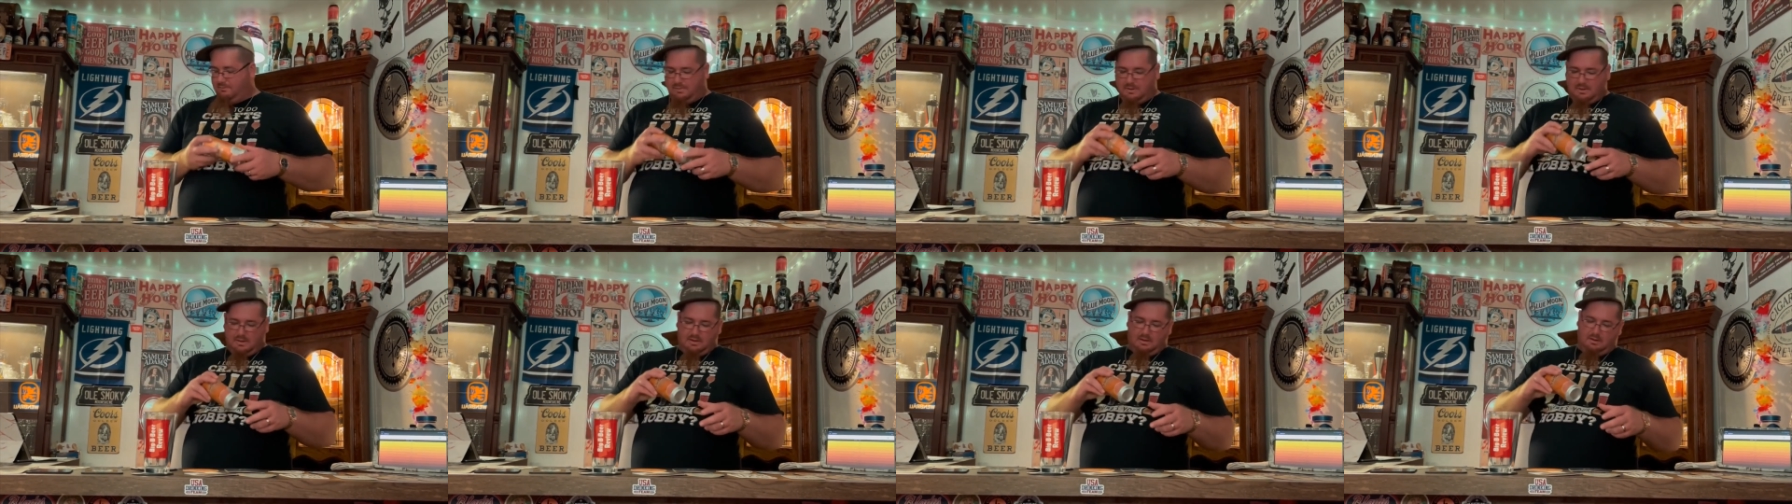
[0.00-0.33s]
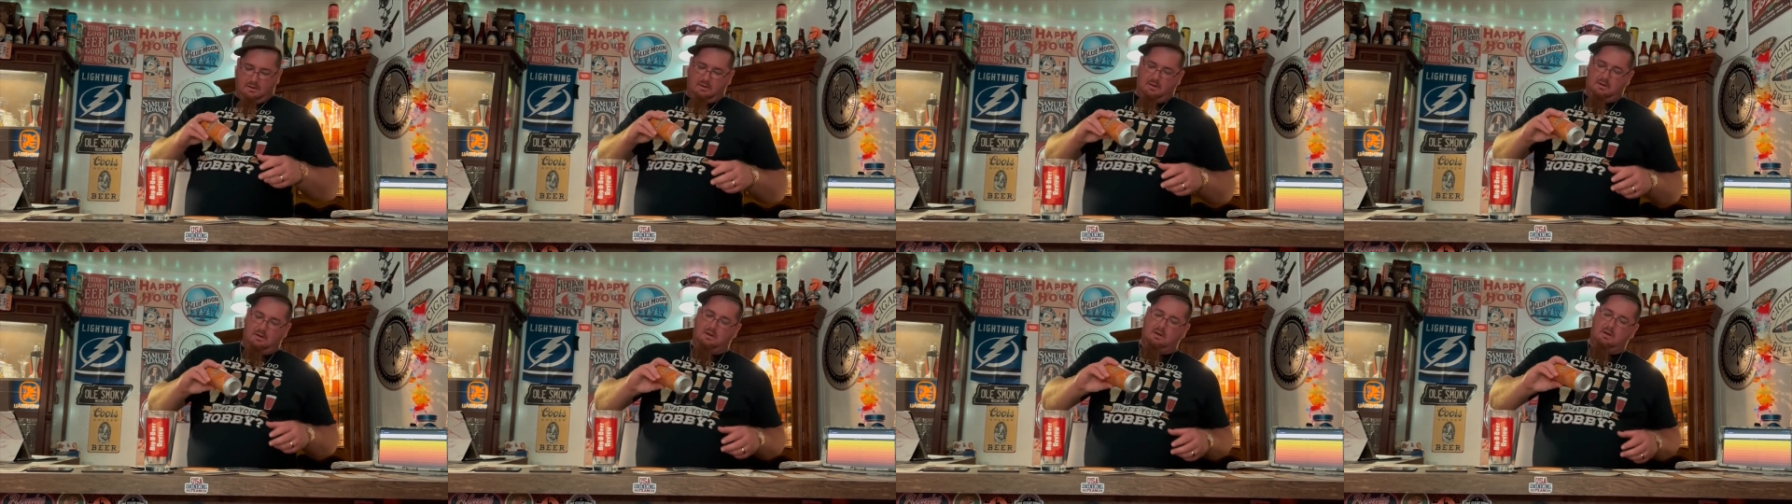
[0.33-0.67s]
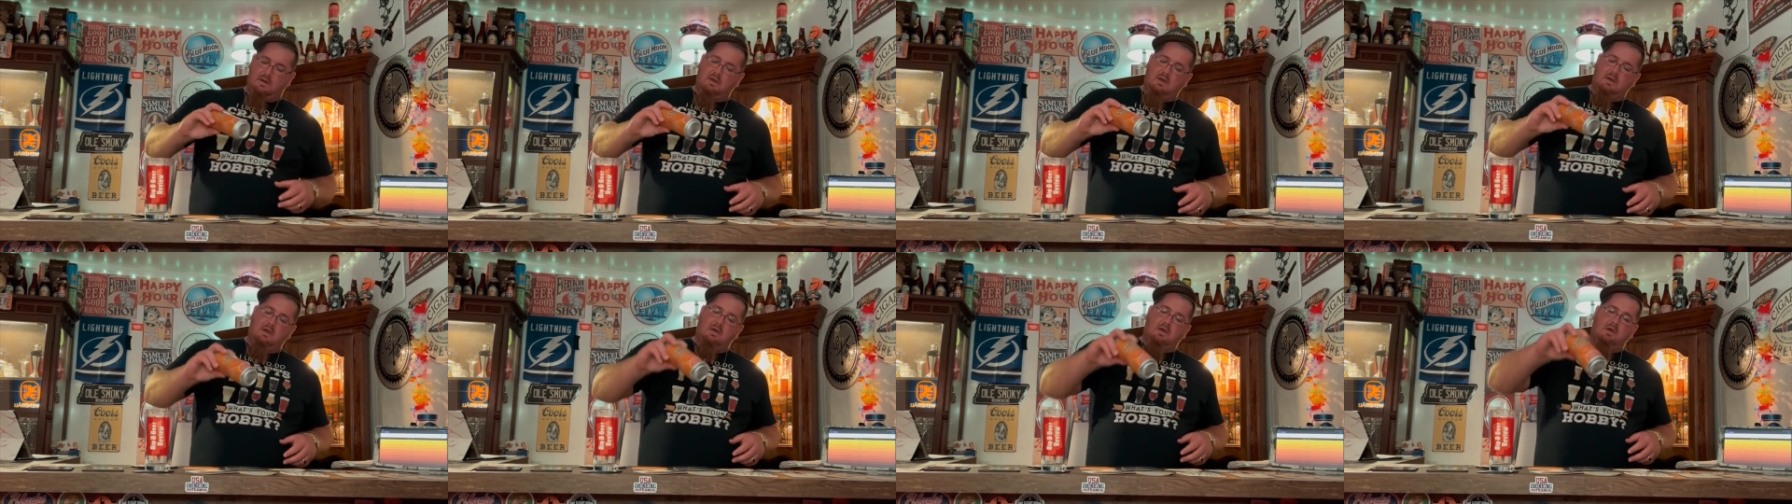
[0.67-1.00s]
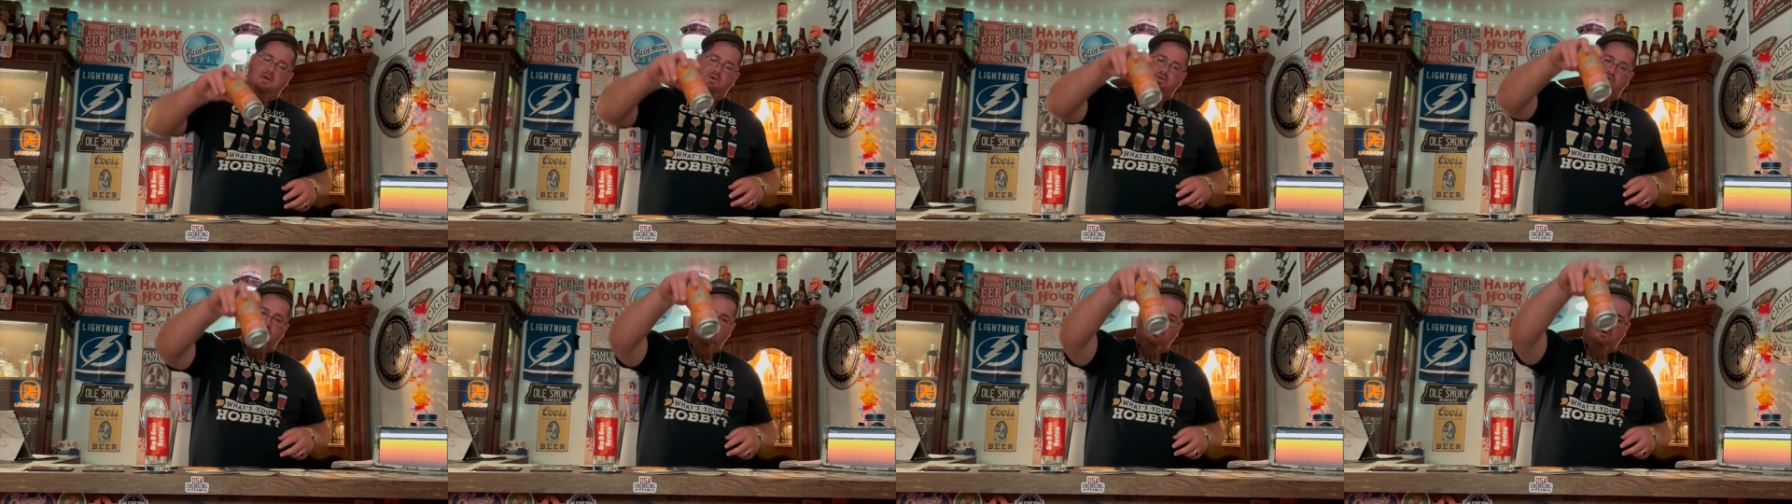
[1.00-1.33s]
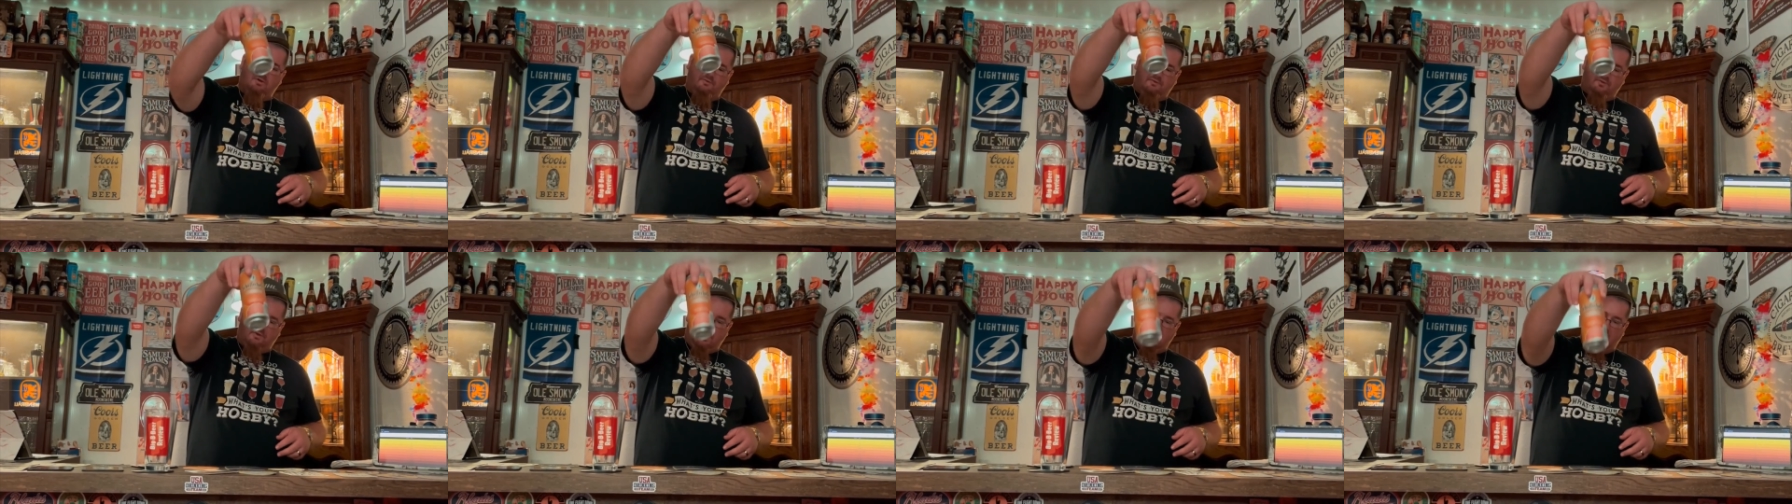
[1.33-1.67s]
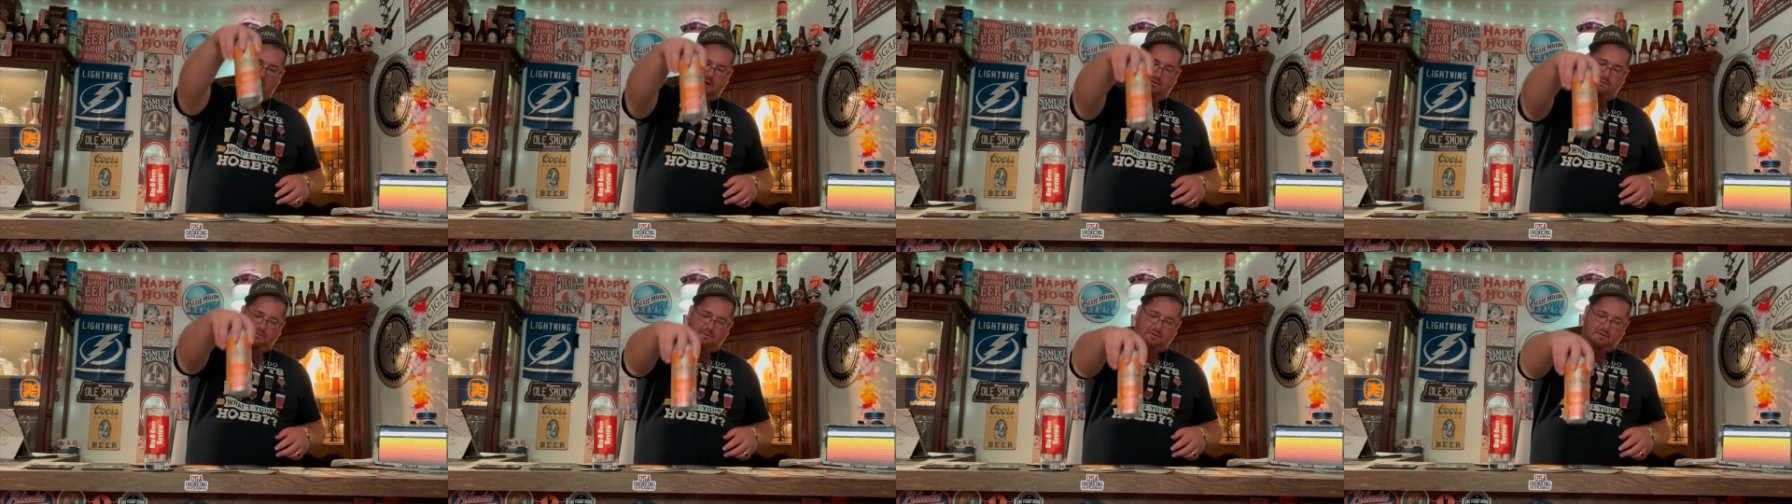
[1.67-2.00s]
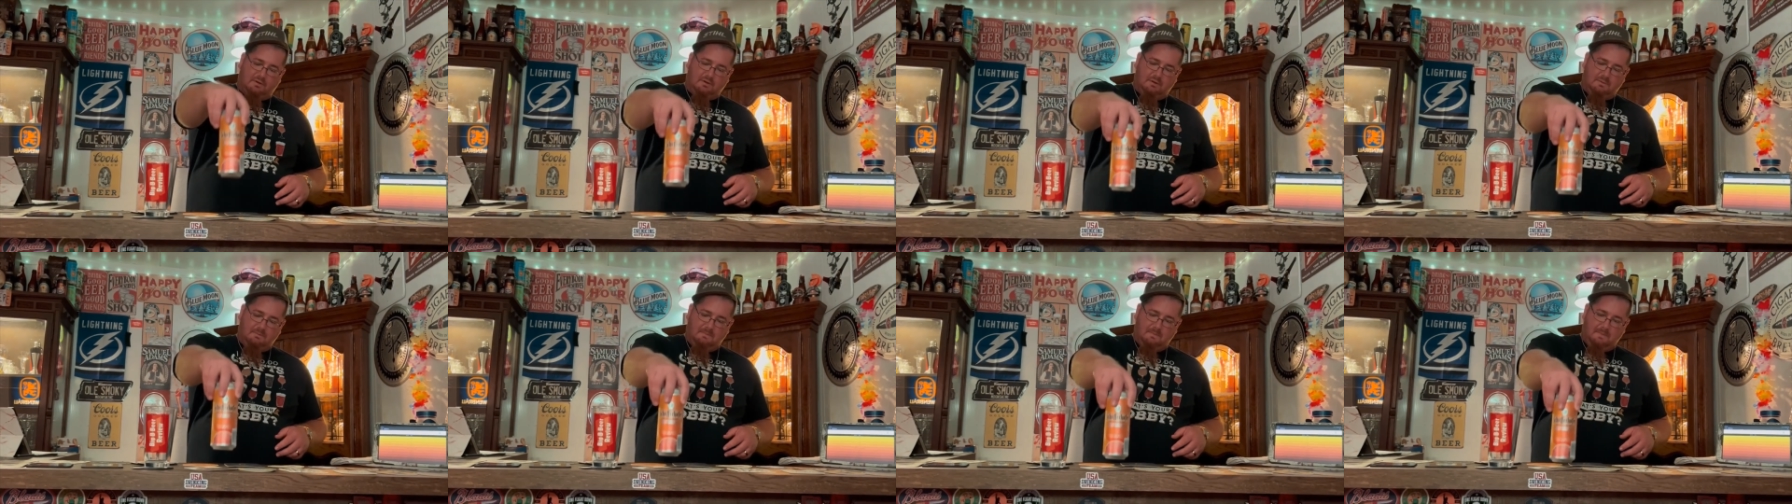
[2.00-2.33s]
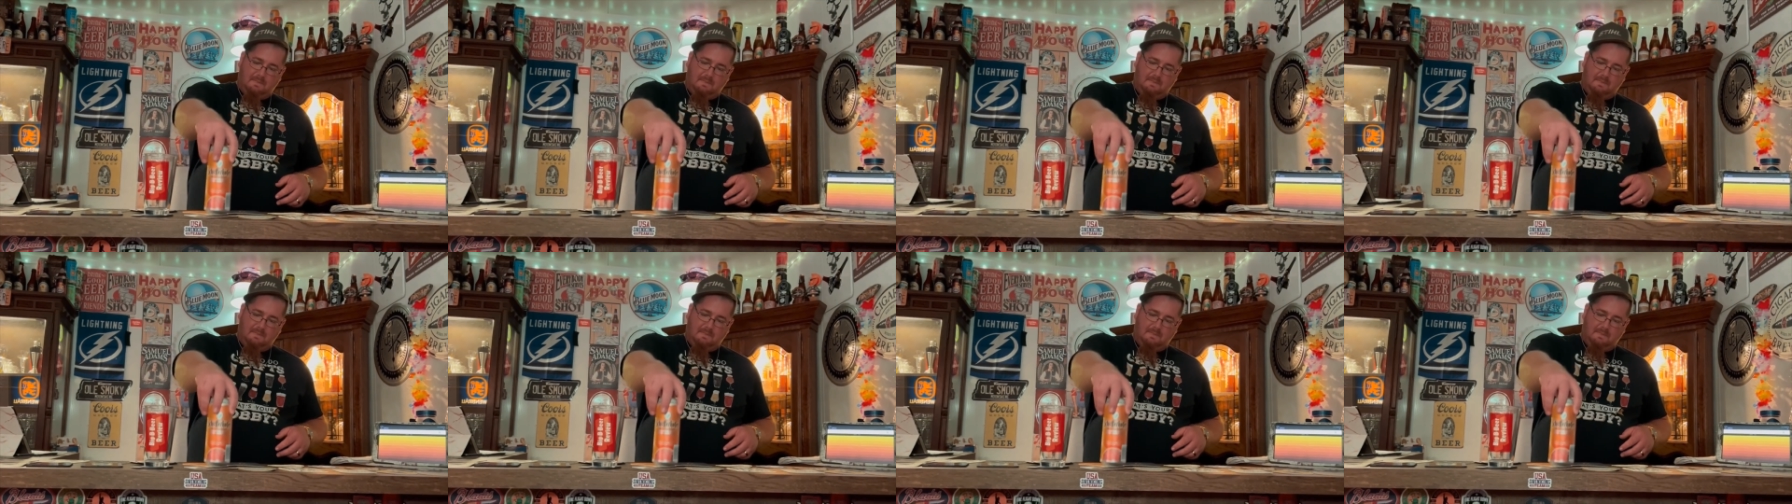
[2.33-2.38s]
beer. Schofferhofer